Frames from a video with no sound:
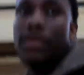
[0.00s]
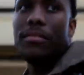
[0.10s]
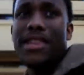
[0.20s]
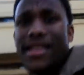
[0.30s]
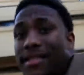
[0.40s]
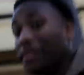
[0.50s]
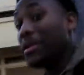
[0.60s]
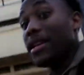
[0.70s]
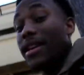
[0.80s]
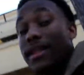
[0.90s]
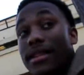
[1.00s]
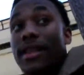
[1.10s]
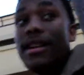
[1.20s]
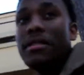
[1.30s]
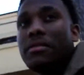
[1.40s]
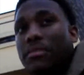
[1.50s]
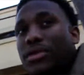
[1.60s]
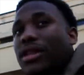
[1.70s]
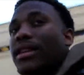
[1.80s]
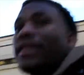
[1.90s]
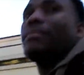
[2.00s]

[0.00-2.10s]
to me, to me, it ain't. You know I'm saying